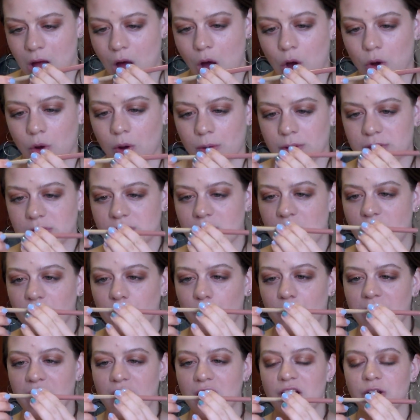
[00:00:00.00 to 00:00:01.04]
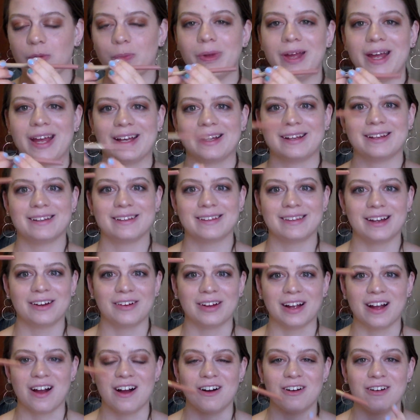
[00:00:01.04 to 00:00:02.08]
Oh, it's called Beyond Pink. There
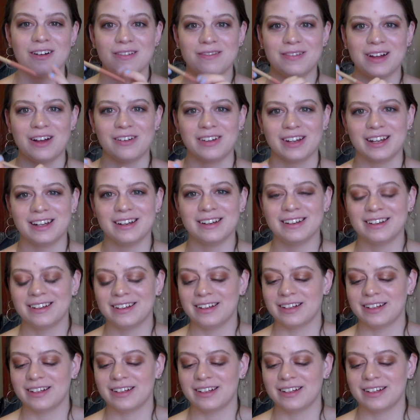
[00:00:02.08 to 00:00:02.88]
we go, found it.